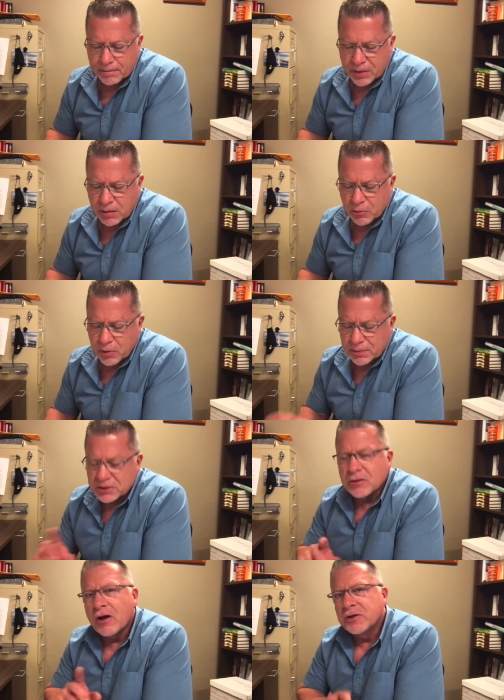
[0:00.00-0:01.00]
But we
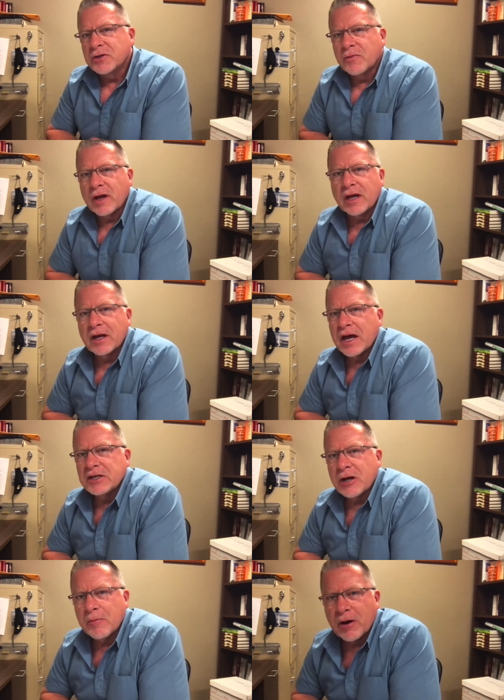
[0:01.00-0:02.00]
must also recognize
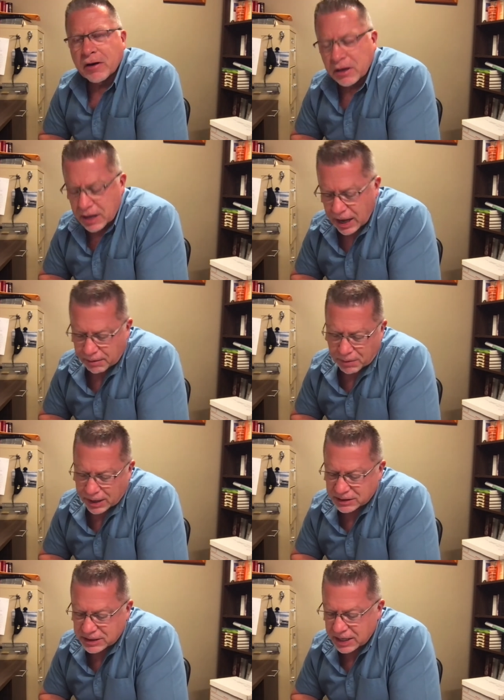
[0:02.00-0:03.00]
our American
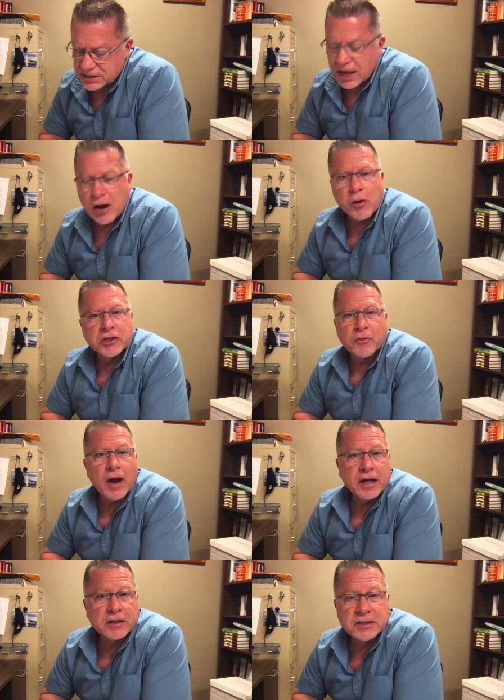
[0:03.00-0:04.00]
mindset is not always
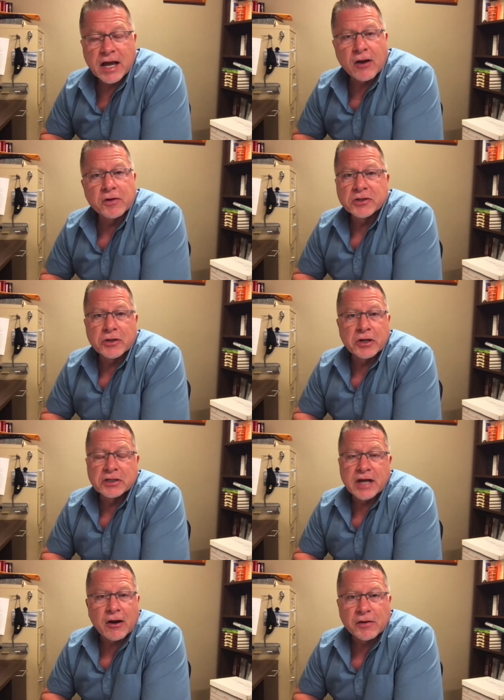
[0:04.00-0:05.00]
right. It's not always good. It's
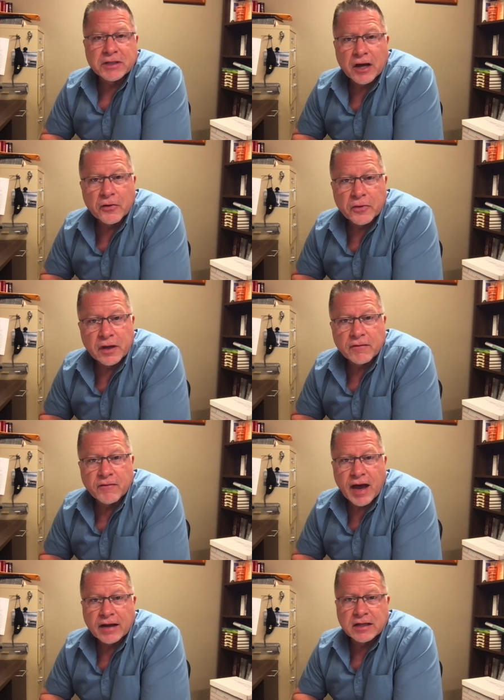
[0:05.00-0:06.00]
not always healthy. In
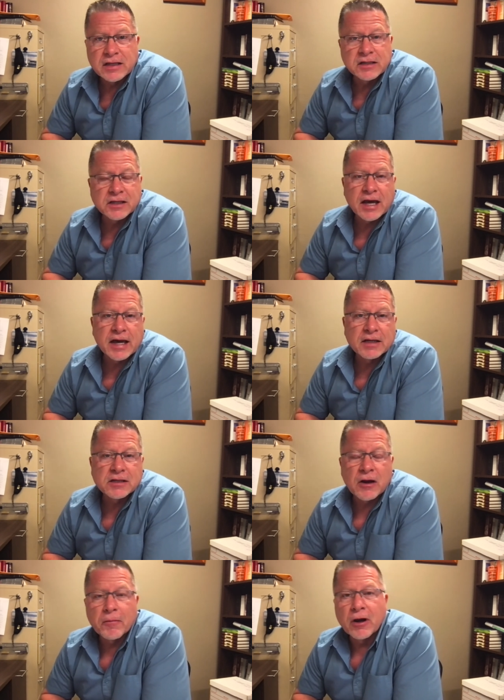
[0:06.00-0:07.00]
fact, in this case,
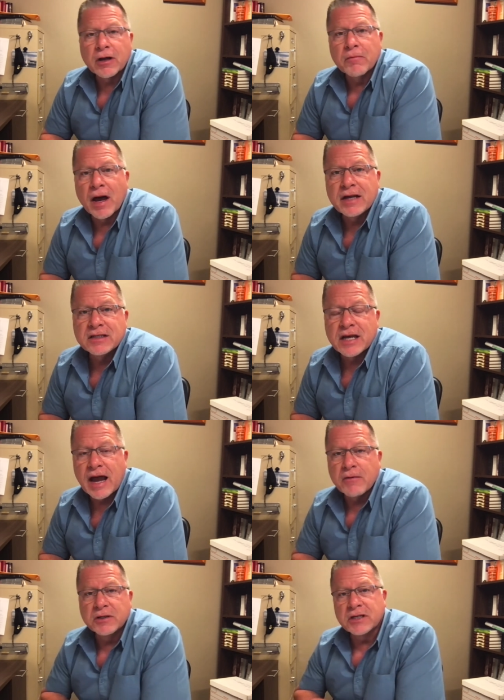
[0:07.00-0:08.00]
our American mindset, I
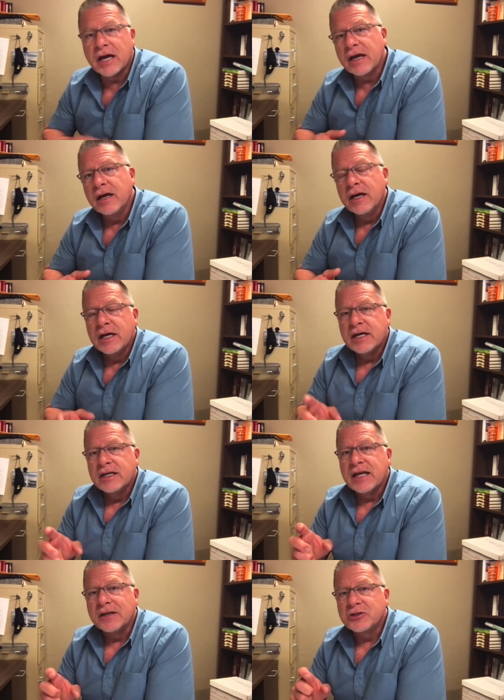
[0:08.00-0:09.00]
would say,
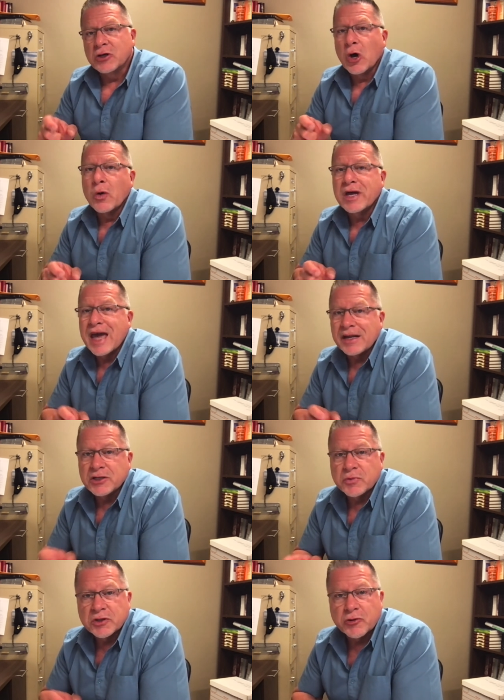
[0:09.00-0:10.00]
tends to go
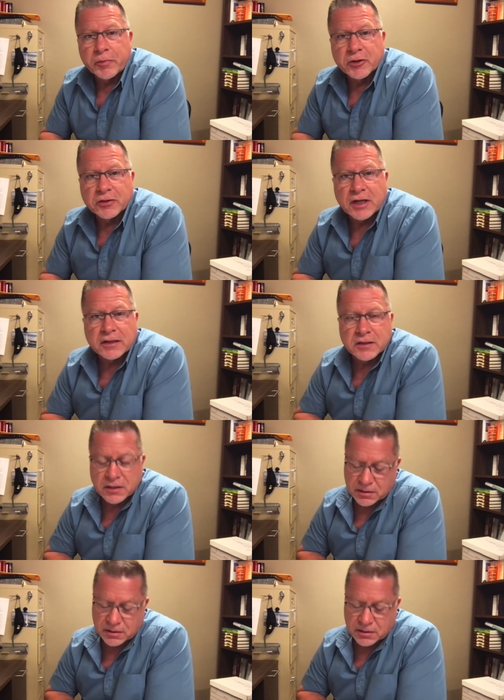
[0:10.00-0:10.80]
against what Scripture says.